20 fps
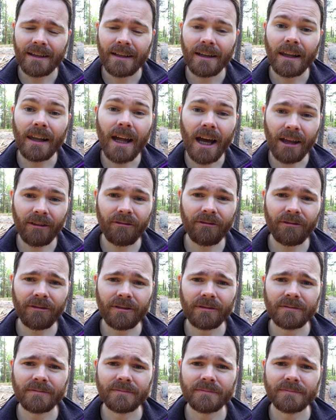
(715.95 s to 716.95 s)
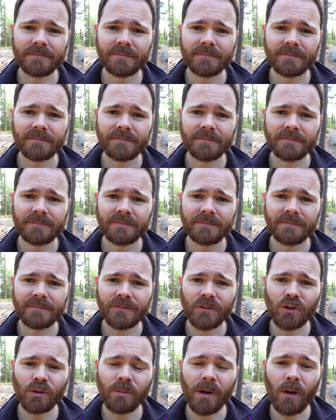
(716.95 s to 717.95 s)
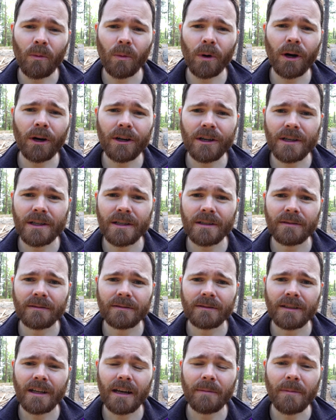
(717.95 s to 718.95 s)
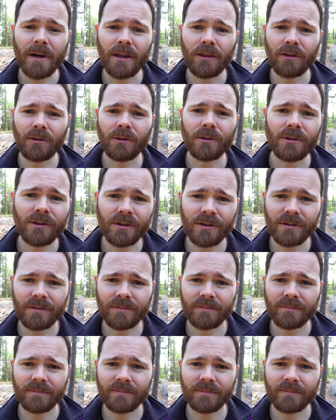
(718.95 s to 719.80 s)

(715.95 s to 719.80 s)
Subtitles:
life to my words and my thoughts?